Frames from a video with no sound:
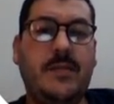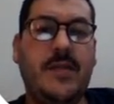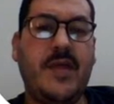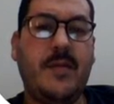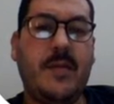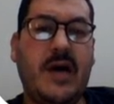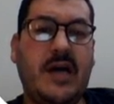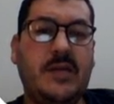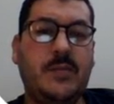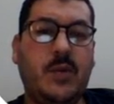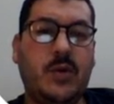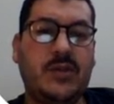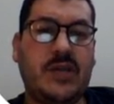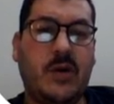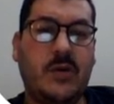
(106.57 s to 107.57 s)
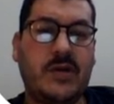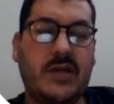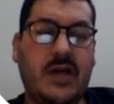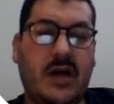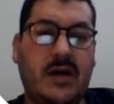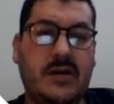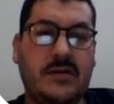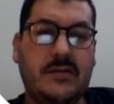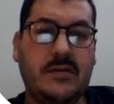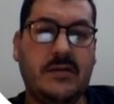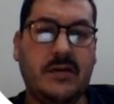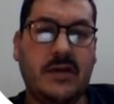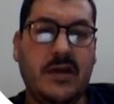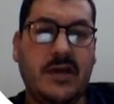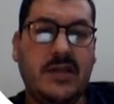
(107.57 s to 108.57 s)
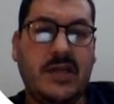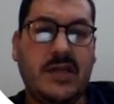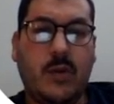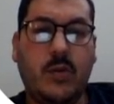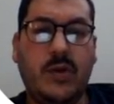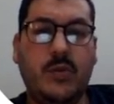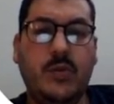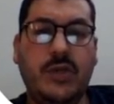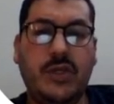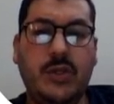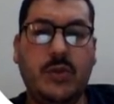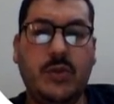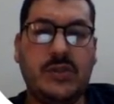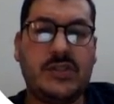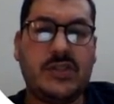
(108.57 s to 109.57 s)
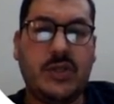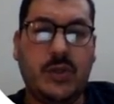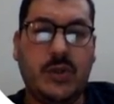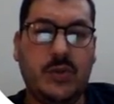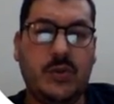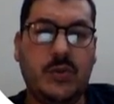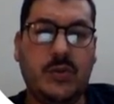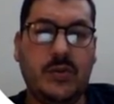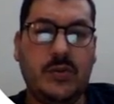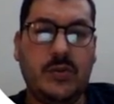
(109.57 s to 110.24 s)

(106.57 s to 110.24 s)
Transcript: The man bought our car. Now when we use who,